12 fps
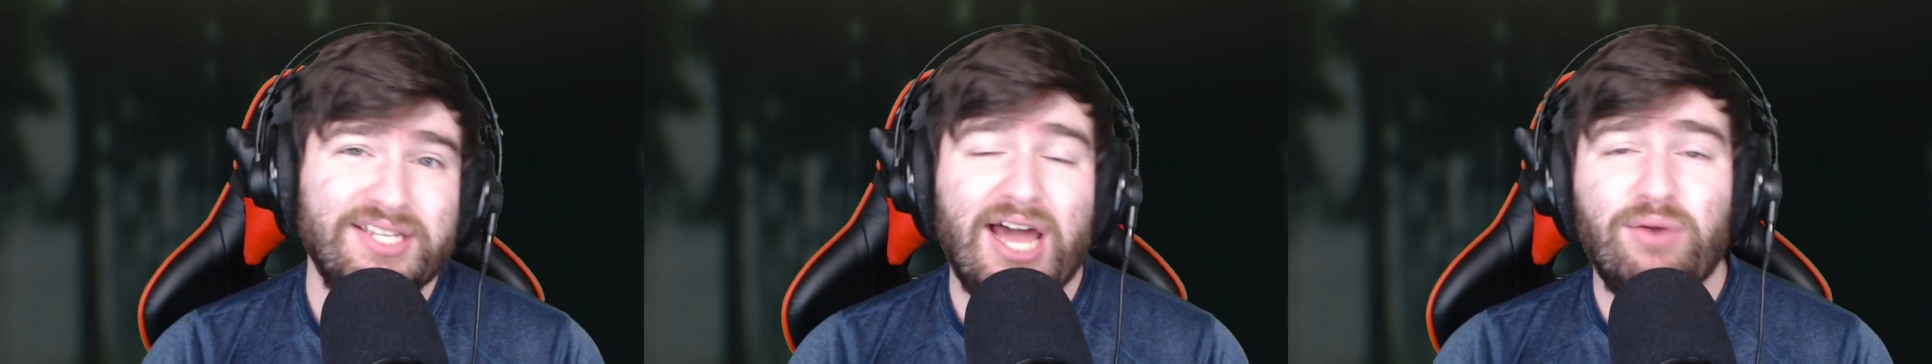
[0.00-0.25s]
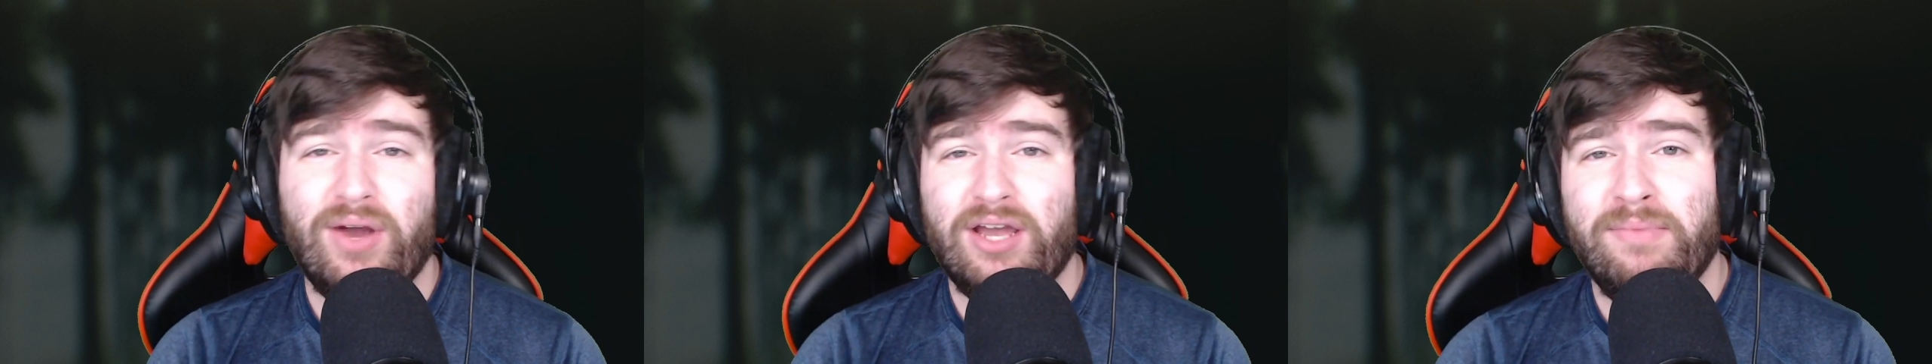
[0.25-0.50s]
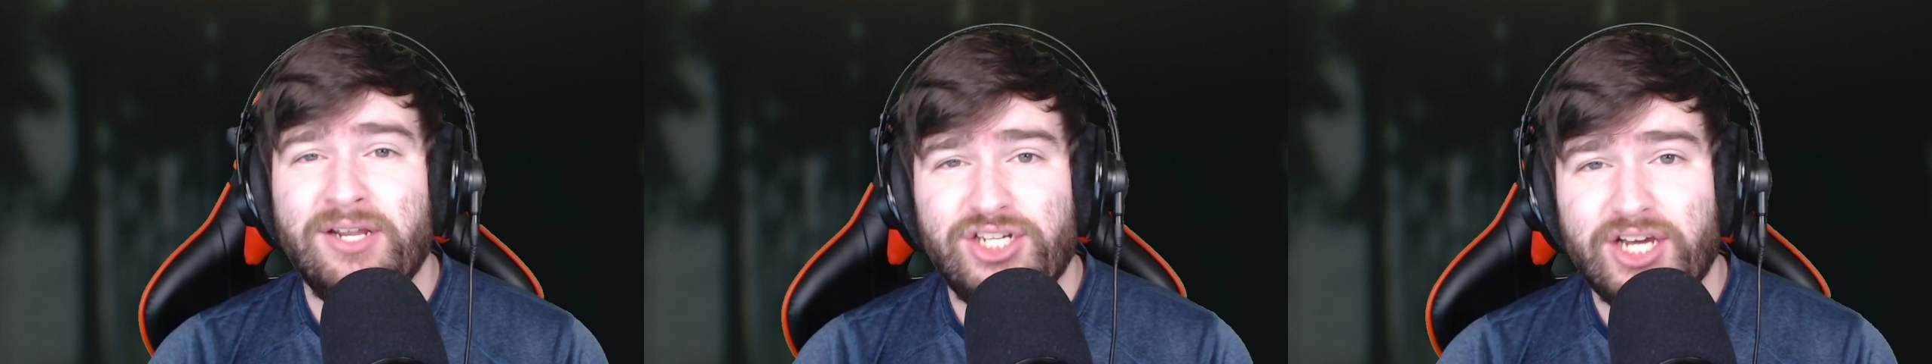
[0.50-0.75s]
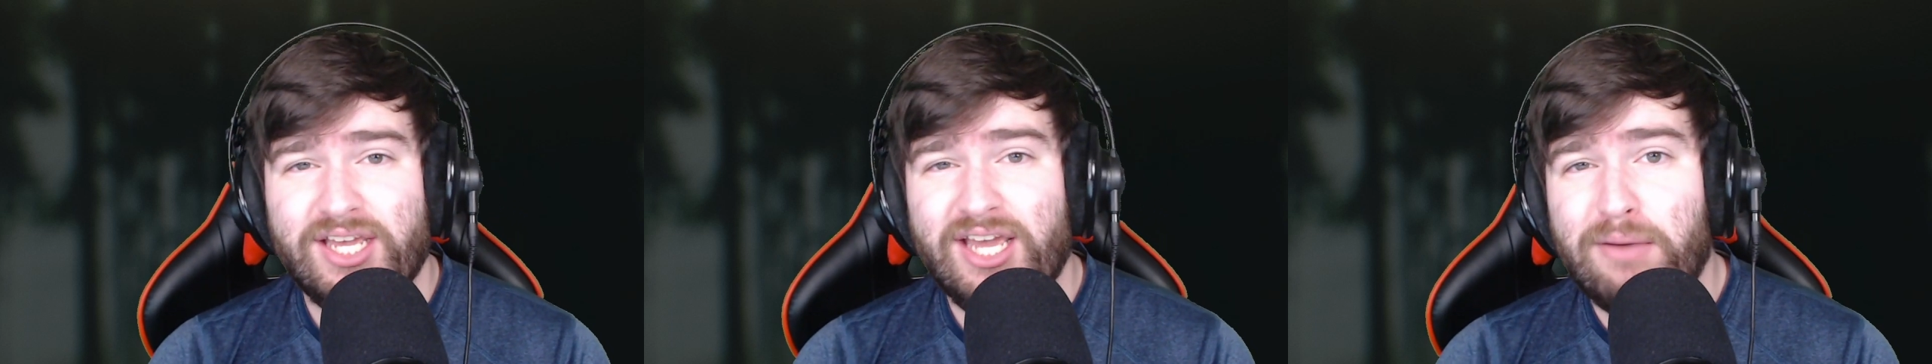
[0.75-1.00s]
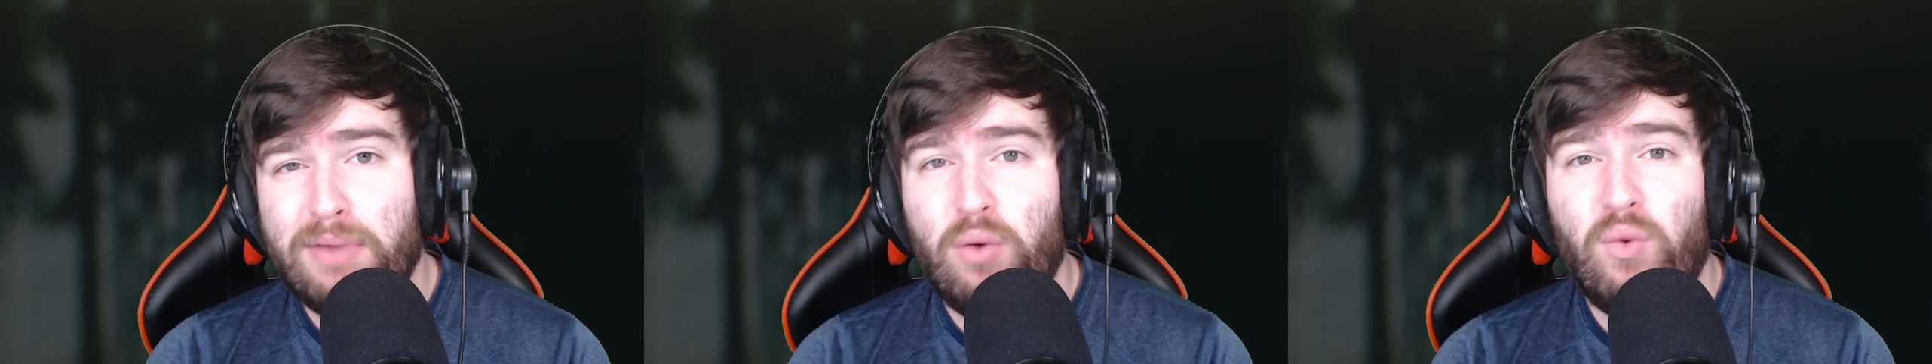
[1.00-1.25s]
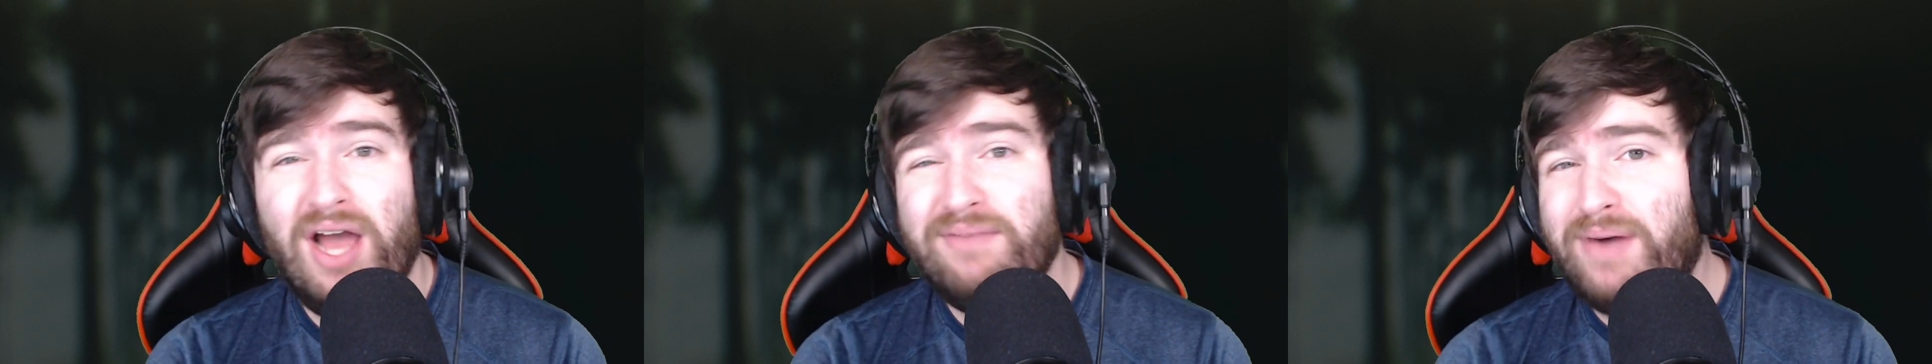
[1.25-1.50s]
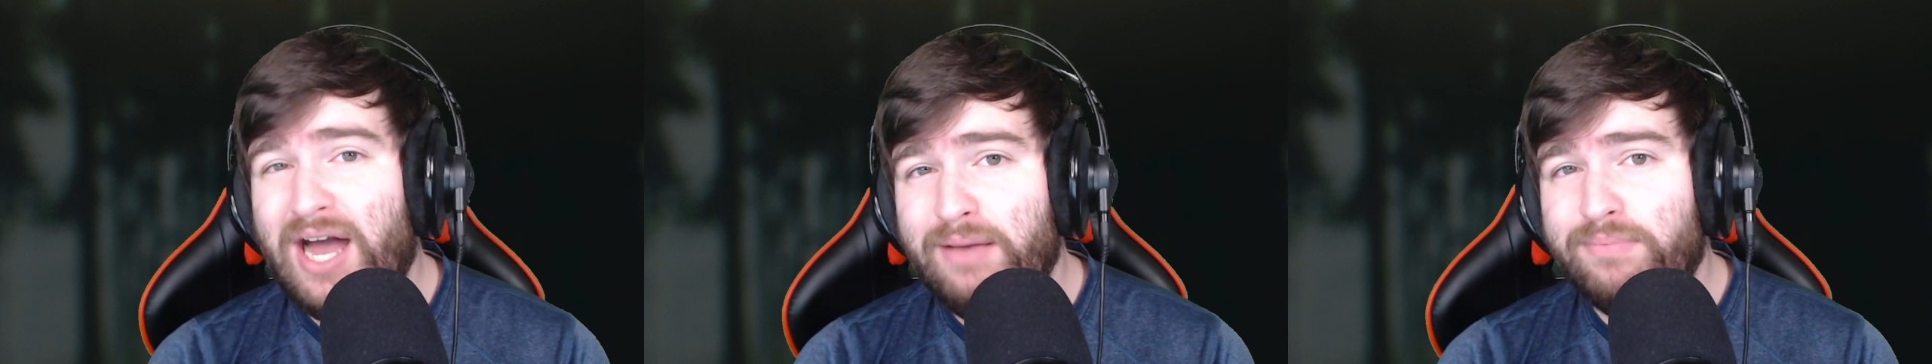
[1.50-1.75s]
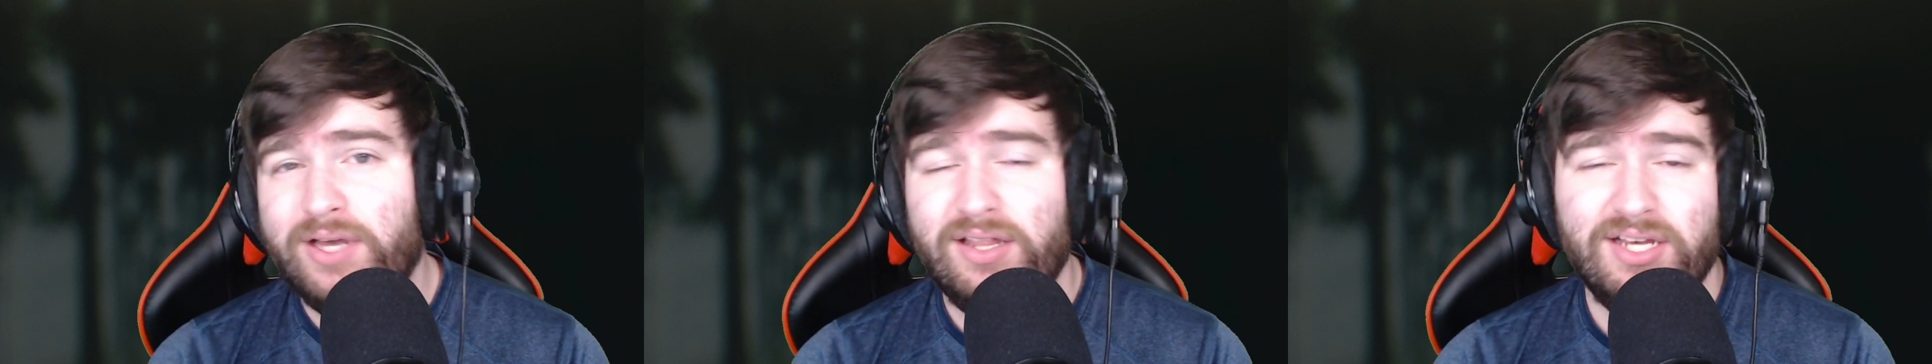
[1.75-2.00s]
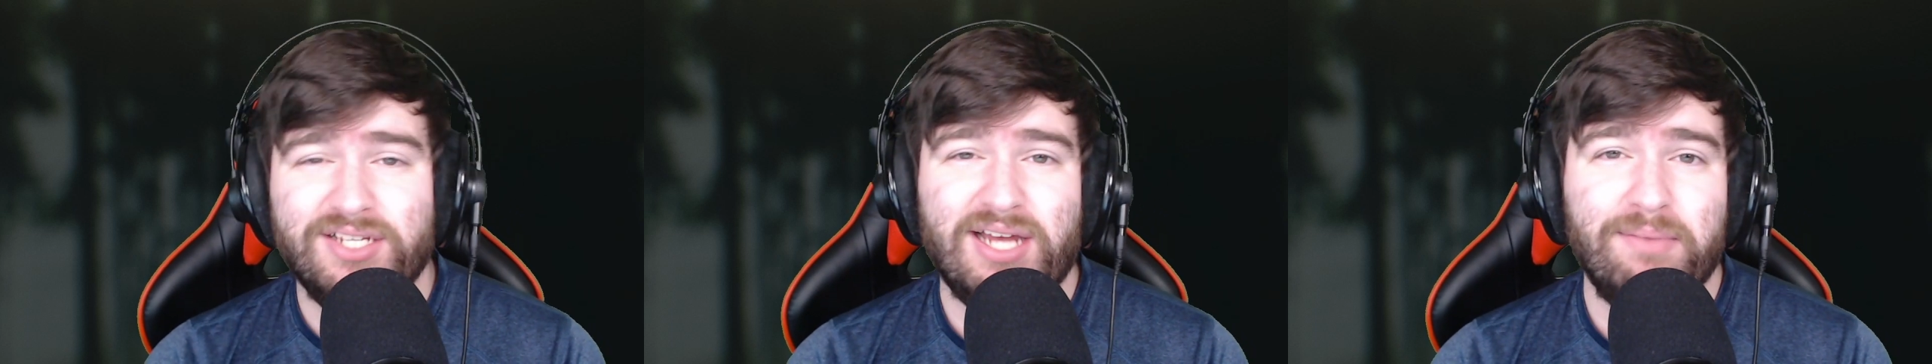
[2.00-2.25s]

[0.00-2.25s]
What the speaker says: I'd recommend checking out my White Pipe playlist.